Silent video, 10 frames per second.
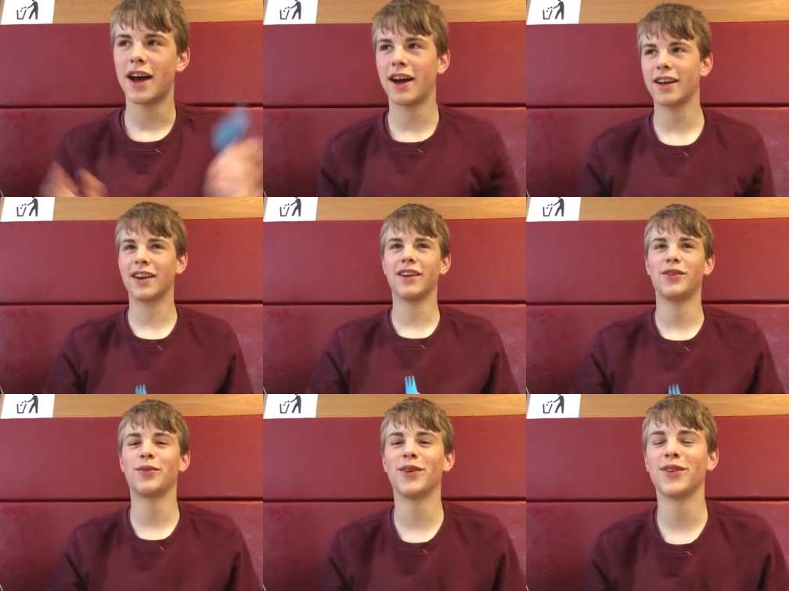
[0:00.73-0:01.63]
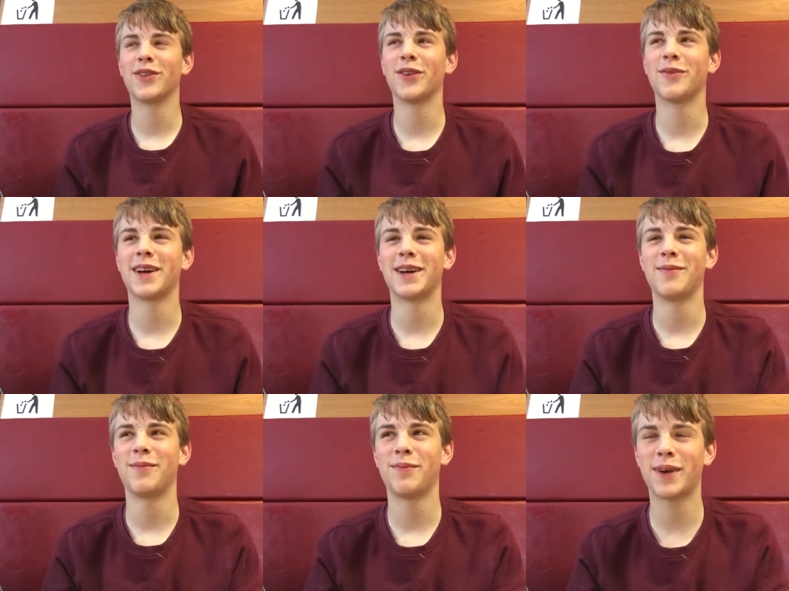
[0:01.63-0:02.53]
Hi guys, what's up?
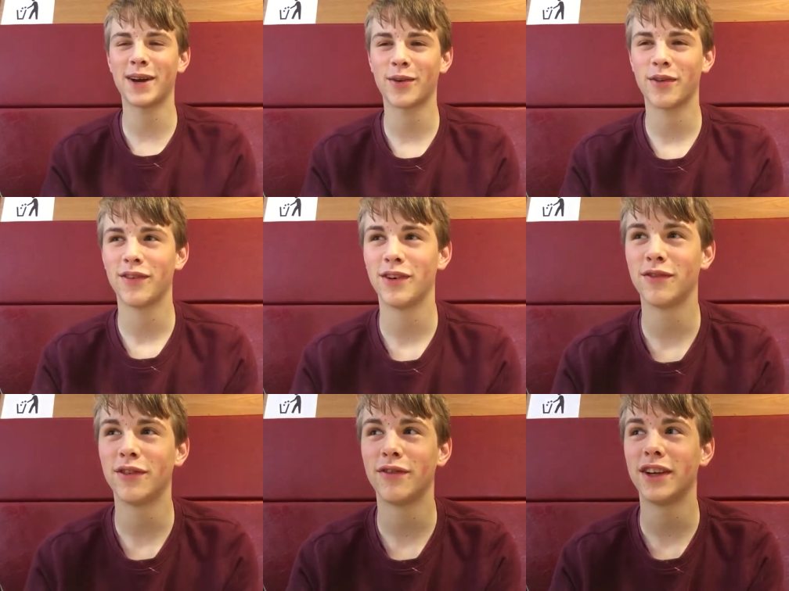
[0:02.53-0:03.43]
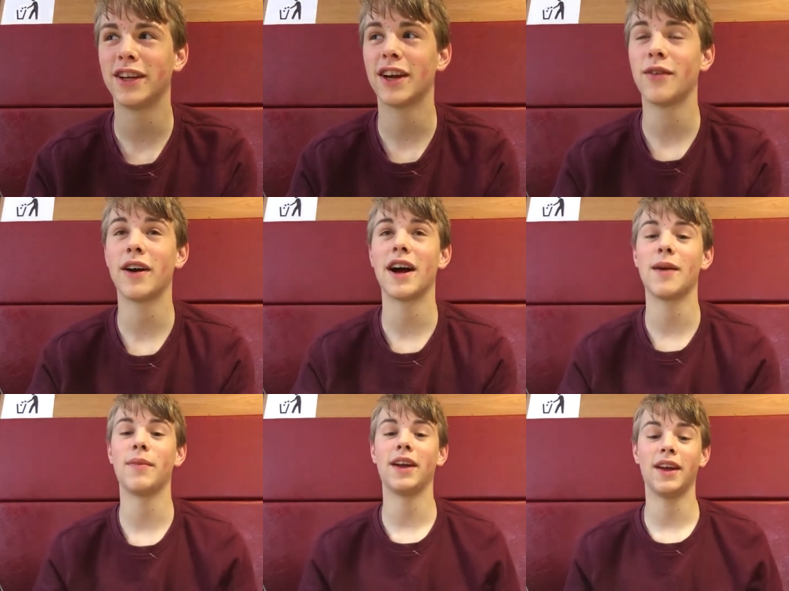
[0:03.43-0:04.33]
I'm back with another video.
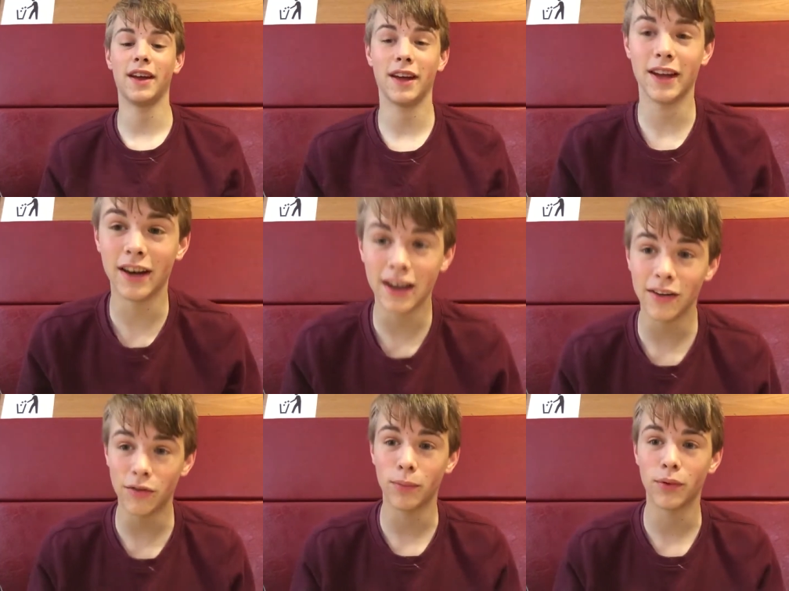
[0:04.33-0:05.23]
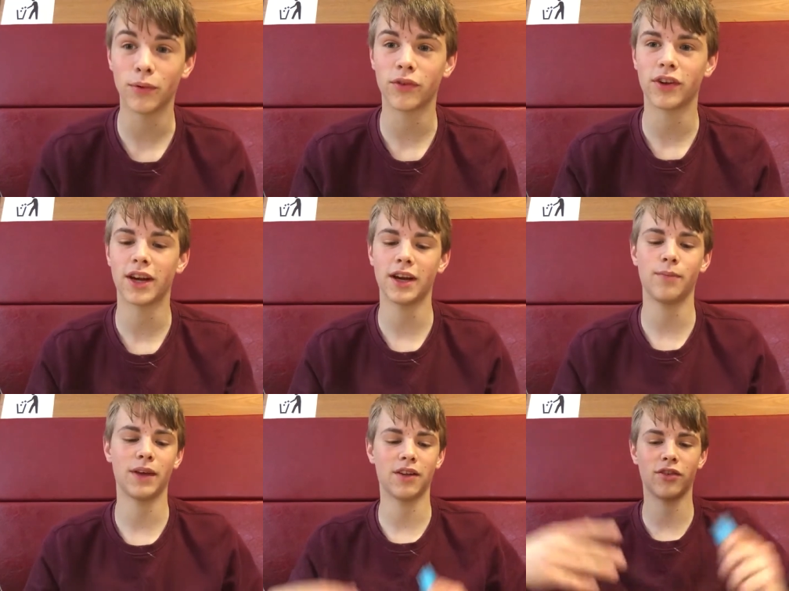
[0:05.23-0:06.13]
I'm here in Liverpool today
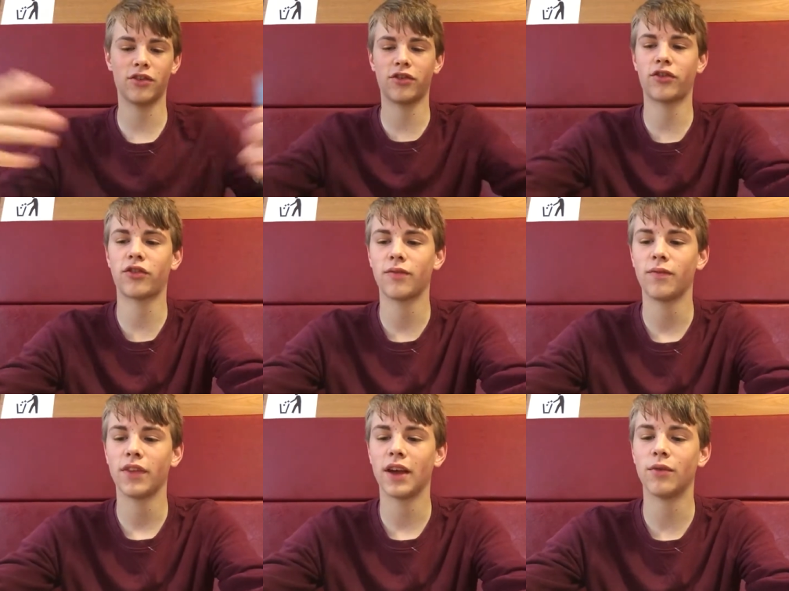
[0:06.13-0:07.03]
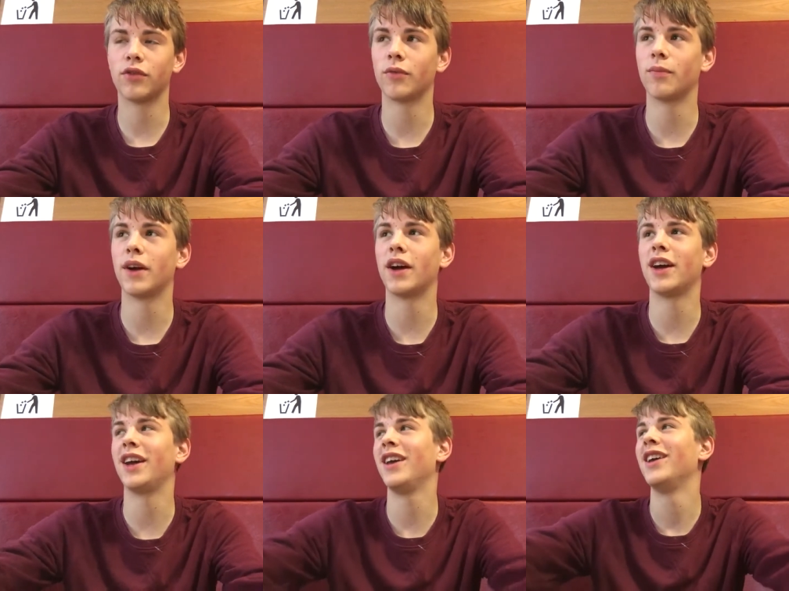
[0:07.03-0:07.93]
because I was on
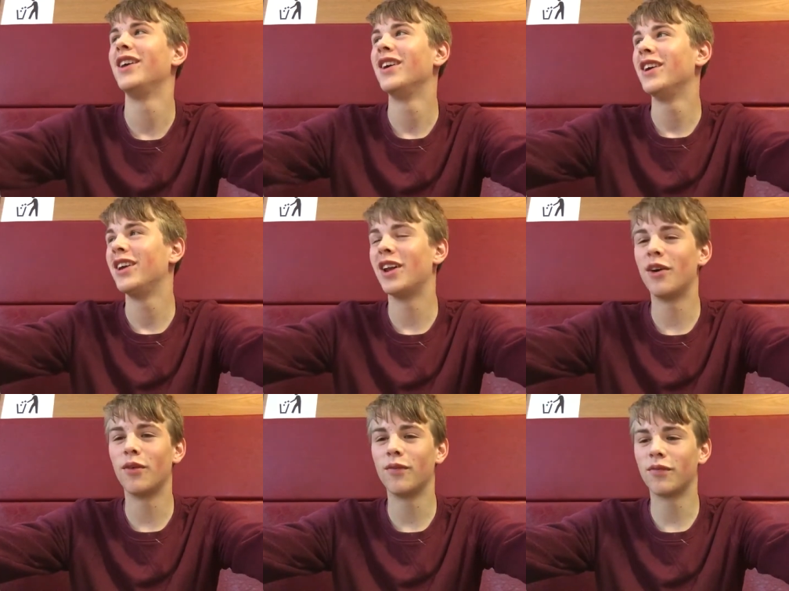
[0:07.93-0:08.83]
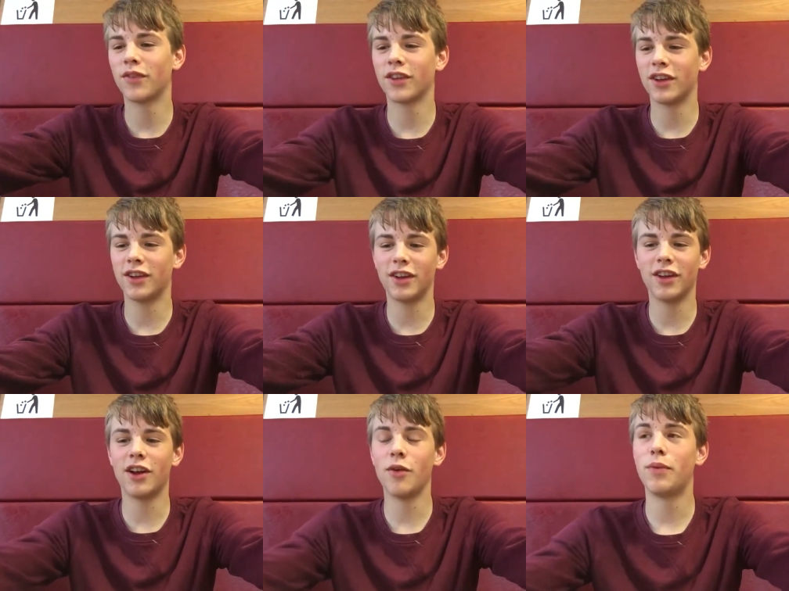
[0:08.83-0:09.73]
my,
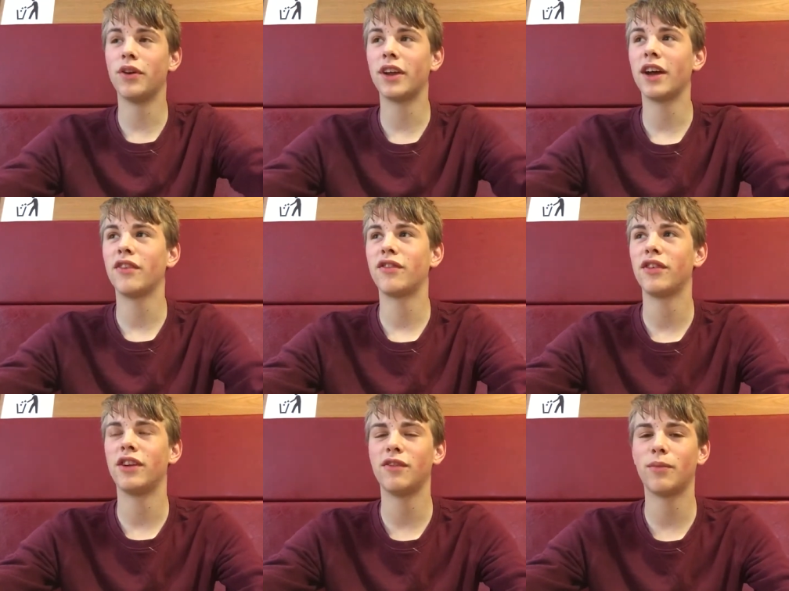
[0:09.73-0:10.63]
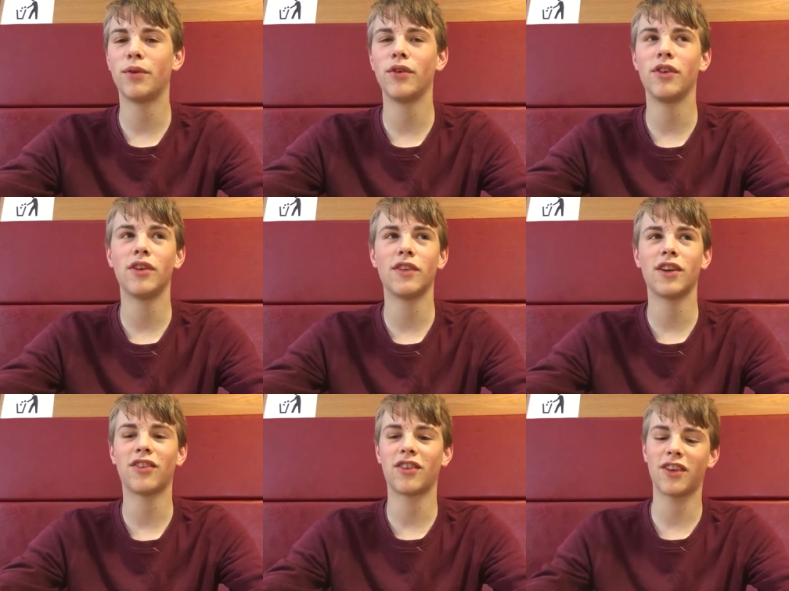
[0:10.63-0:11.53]
open day for Liverpool
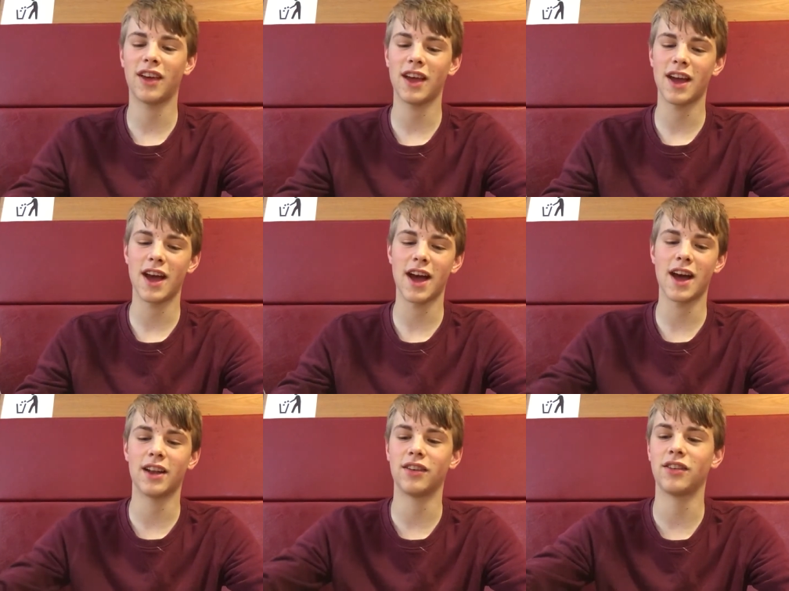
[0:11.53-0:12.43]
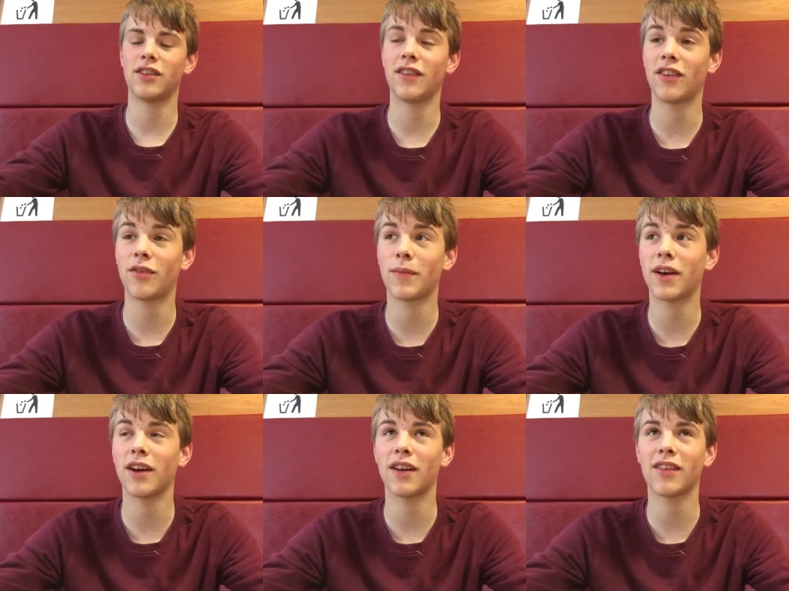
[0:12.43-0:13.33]
University, and this is my
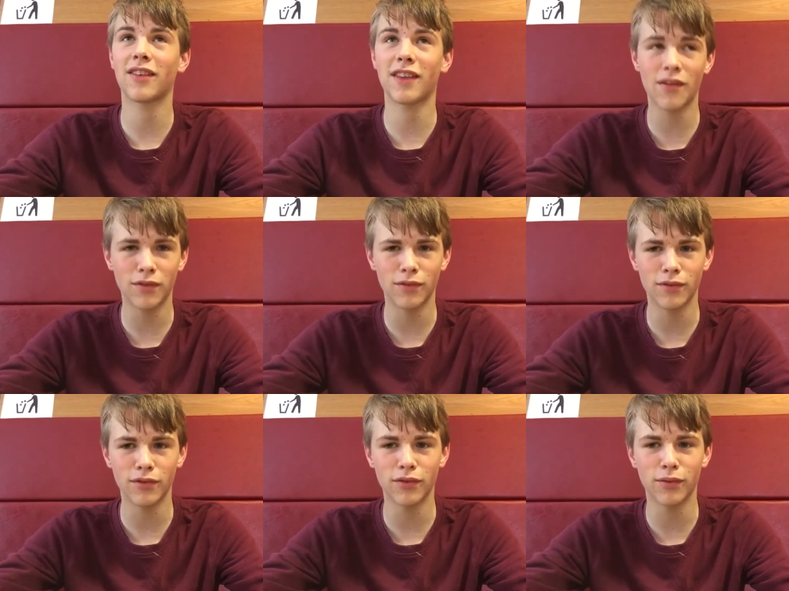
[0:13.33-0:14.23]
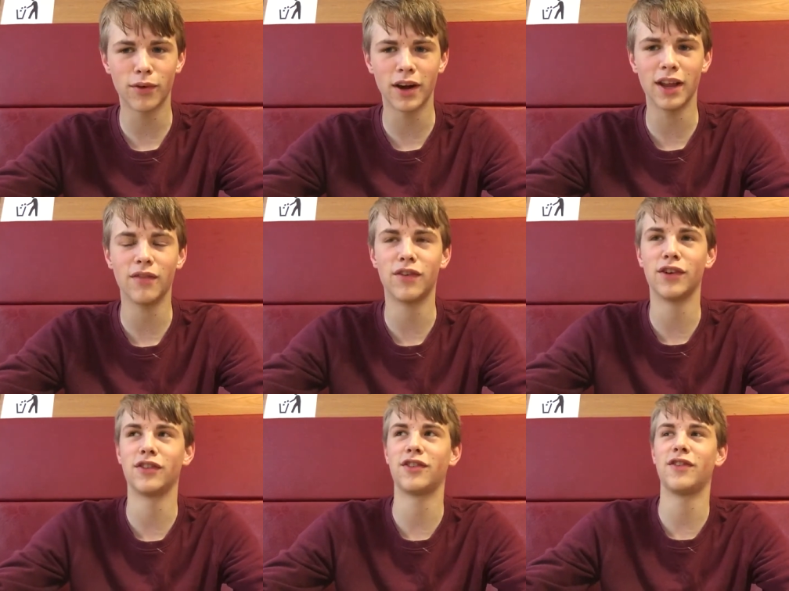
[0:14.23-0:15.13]
seventh What I Eat for
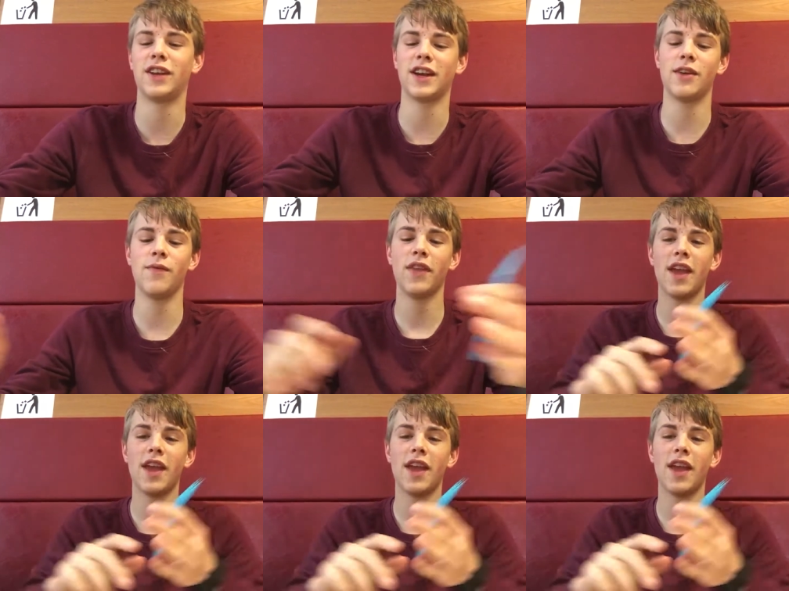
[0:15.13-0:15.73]
Lunch video.